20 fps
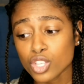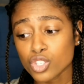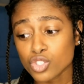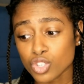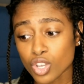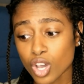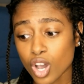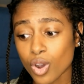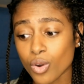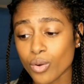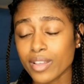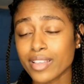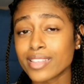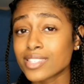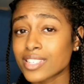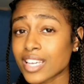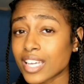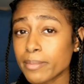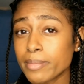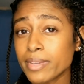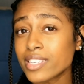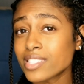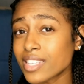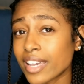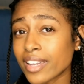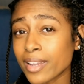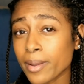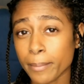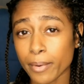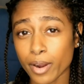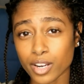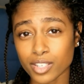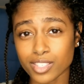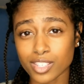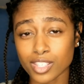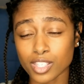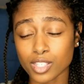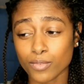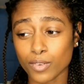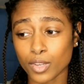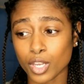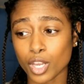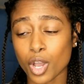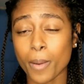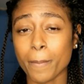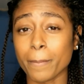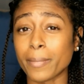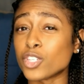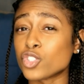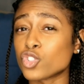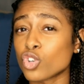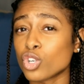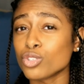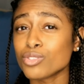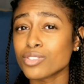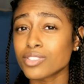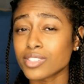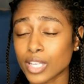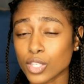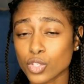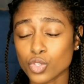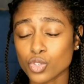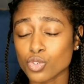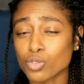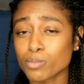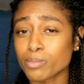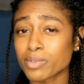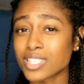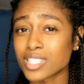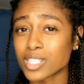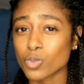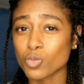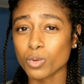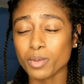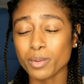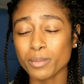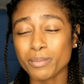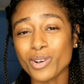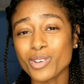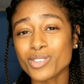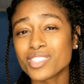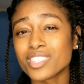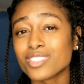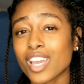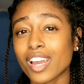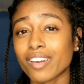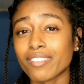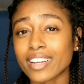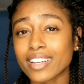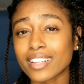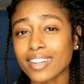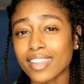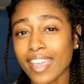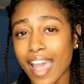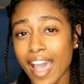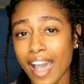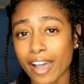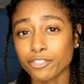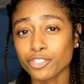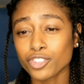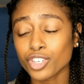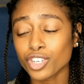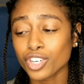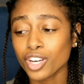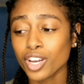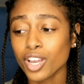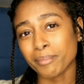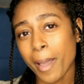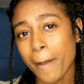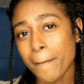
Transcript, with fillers: So it's going to be a second part to this video. Make sure you stay tuned because it will be posted directly after.